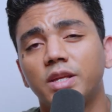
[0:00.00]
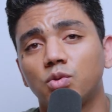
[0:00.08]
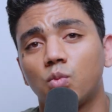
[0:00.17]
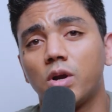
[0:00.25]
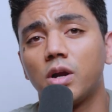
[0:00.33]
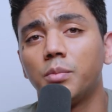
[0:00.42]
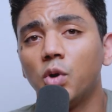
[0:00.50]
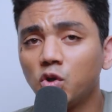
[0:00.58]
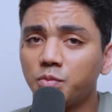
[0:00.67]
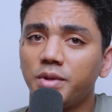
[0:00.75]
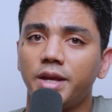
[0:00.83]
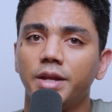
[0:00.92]
is where
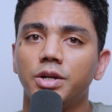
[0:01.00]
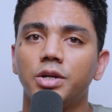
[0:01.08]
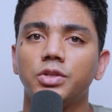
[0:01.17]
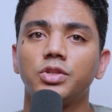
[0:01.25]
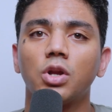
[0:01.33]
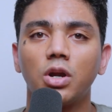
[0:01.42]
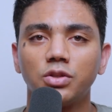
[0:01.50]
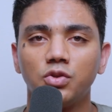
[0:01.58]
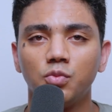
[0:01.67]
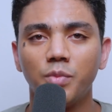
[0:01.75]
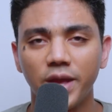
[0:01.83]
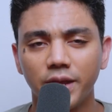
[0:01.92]
most beginners start
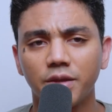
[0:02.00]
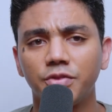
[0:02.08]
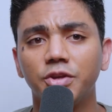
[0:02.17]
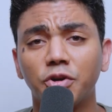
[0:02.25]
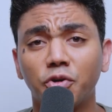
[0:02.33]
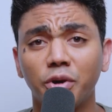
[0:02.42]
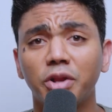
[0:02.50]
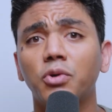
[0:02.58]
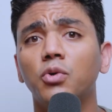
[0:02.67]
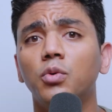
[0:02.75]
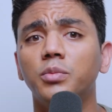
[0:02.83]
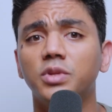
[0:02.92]
to make the critical